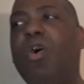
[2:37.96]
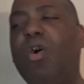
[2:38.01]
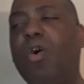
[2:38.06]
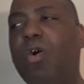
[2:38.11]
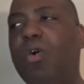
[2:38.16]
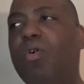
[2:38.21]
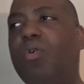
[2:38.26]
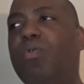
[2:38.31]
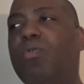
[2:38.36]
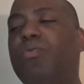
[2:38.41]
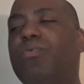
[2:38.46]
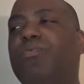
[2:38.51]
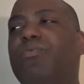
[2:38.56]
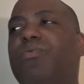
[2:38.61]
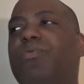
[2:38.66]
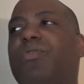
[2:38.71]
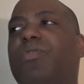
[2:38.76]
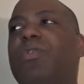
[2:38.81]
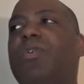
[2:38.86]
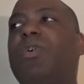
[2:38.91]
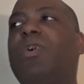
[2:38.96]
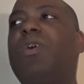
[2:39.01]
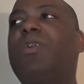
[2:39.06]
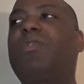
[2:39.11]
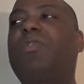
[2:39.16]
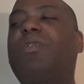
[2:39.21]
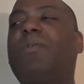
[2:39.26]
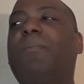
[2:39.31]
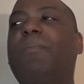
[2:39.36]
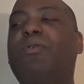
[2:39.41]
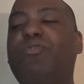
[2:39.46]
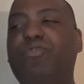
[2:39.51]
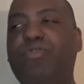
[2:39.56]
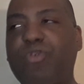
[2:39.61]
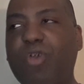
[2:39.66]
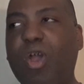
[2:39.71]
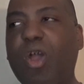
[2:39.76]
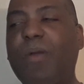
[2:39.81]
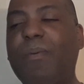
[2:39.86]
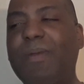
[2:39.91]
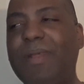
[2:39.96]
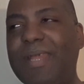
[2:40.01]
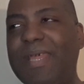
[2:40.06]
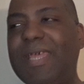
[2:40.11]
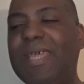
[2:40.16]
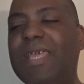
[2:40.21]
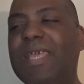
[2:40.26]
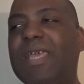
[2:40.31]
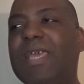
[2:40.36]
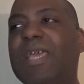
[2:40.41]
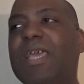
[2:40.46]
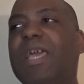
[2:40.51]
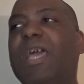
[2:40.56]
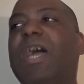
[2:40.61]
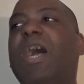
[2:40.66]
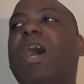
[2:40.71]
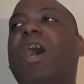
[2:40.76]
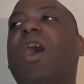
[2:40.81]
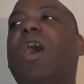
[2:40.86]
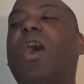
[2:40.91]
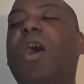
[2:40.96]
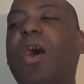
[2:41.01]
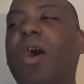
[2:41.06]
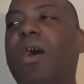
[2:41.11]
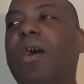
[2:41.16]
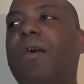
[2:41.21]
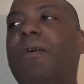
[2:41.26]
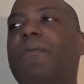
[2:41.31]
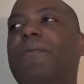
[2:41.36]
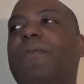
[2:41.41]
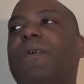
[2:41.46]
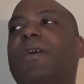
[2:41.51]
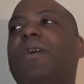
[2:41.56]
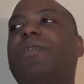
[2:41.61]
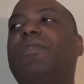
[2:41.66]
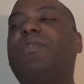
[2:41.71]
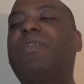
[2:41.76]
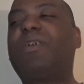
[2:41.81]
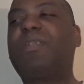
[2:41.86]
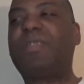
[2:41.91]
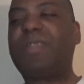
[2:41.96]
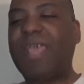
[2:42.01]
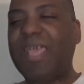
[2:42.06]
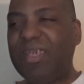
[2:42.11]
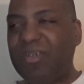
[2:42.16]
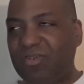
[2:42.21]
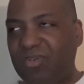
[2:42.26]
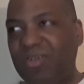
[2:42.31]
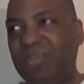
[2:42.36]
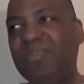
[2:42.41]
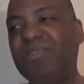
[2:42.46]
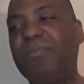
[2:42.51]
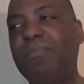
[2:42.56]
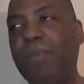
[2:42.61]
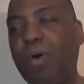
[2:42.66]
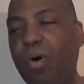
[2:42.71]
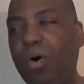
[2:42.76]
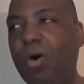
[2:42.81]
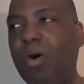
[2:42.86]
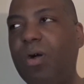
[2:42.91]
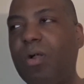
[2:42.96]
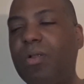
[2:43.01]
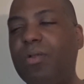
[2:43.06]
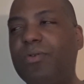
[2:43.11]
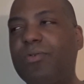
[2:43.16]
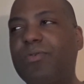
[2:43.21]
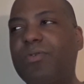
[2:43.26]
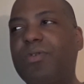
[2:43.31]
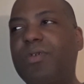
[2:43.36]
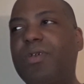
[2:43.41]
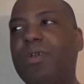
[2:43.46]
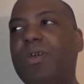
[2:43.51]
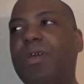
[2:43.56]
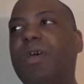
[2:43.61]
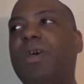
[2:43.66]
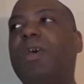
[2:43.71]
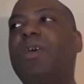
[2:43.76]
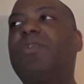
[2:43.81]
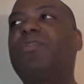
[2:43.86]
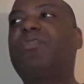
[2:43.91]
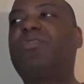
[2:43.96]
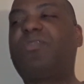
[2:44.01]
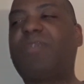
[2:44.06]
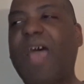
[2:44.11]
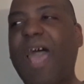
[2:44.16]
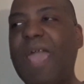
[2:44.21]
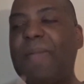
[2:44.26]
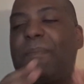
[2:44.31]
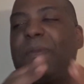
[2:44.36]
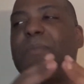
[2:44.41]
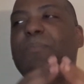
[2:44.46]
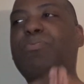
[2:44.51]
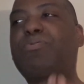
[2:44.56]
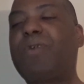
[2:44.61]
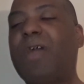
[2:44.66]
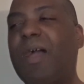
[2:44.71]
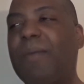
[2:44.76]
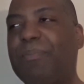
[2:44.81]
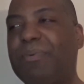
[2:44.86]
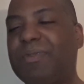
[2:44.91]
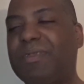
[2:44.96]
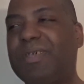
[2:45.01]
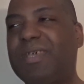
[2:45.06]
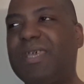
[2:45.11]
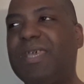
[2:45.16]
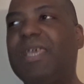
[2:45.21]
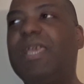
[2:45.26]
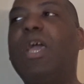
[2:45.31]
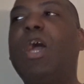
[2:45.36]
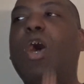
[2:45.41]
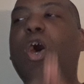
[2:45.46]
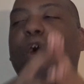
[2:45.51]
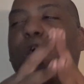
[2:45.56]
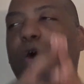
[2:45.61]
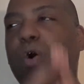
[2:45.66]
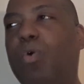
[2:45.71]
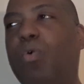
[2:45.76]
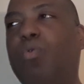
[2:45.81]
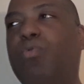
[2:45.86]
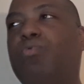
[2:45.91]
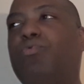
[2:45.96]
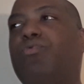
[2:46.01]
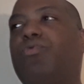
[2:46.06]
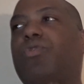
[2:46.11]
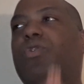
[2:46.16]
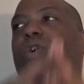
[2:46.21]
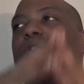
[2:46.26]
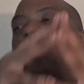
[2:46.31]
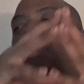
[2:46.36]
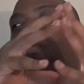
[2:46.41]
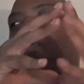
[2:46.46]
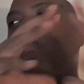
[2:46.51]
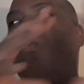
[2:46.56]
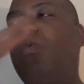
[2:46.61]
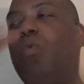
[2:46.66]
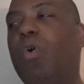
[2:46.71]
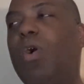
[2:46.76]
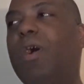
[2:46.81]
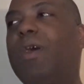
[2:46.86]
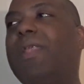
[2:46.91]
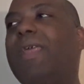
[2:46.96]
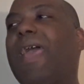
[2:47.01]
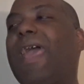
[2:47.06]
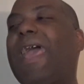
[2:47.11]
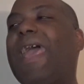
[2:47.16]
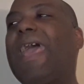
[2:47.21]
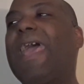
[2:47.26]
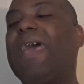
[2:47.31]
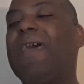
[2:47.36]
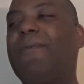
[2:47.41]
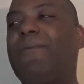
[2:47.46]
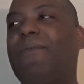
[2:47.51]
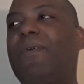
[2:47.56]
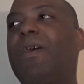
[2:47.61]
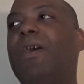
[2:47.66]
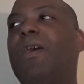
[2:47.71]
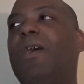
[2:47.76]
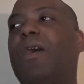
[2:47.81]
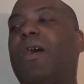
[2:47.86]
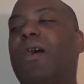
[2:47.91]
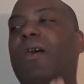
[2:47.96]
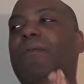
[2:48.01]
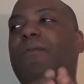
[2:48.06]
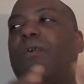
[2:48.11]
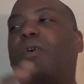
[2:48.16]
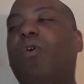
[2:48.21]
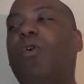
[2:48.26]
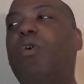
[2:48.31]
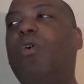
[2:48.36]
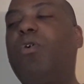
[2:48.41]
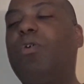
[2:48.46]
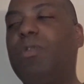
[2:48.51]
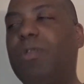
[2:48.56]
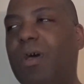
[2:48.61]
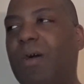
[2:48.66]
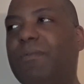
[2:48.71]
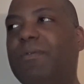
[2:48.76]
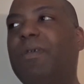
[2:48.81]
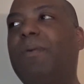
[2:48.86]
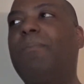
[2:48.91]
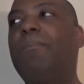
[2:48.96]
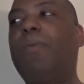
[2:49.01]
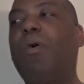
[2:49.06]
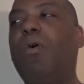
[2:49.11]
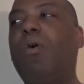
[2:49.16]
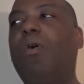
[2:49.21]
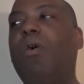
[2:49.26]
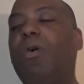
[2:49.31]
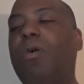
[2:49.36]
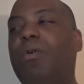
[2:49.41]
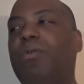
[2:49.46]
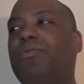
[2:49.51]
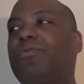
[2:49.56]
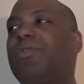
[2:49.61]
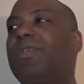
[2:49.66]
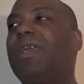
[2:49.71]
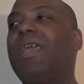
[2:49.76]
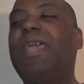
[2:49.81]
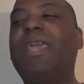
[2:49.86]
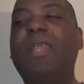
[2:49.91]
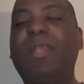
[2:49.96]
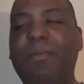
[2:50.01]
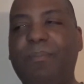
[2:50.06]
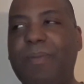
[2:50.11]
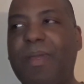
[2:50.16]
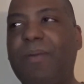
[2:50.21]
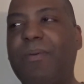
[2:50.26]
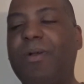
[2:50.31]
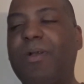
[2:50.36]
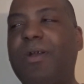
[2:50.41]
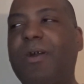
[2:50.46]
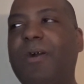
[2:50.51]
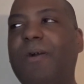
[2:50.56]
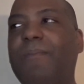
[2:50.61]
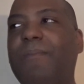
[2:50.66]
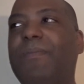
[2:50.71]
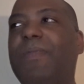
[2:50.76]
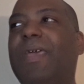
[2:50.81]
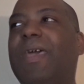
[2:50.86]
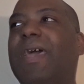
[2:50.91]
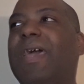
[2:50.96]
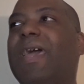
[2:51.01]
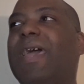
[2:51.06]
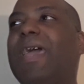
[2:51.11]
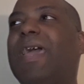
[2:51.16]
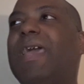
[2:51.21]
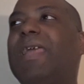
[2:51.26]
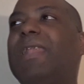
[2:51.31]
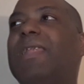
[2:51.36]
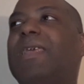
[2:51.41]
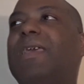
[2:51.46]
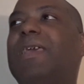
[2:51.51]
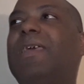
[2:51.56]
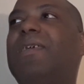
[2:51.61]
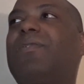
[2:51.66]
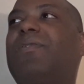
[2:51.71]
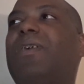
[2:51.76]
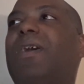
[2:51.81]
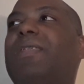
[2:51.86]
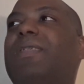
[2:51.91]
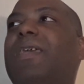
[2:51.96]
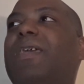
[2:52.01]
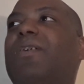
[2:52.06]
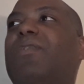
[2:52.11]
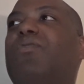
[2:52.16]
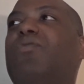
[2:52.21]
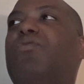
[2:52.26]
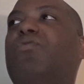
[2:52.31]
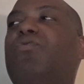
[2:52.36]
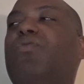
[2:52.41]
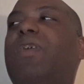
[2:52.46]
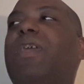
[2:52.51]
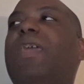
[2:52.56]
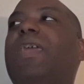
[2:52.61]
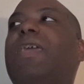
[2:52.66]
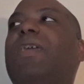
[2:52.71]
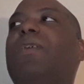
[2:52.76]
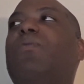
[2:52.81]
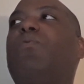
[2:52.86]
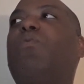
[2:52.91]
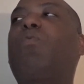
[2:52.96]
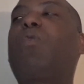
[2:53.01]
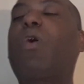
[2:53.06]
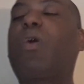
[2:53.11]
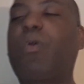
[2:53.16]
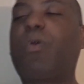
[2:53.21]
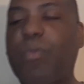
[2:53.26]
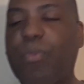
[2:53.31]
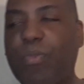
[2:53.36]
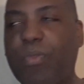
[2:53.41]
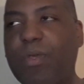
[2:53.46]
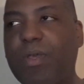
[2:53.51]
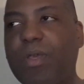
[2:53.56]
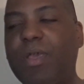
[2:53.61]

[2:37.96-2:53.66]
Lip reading: owns the majority of the nation's malls, Simon Property owns one half of all of the malls in America, and I think it's Greenworth